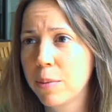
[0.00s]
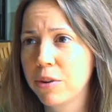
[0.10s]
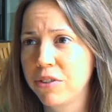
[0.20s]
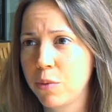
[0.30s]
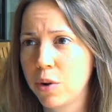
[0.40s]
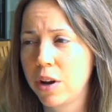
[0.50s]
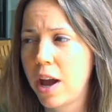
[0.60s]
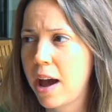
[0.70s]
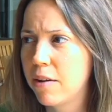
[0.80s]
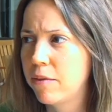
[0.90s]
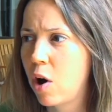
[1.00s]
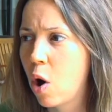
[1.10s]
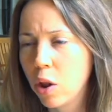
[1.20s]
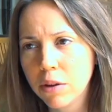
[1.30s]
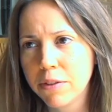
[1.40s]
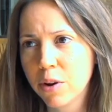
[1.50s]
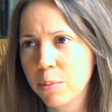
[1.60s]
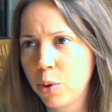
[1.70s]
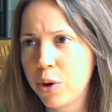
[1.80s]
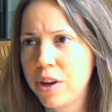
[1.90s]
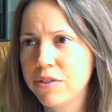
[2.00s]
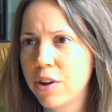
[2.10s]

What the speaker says: because they want to have all of their employees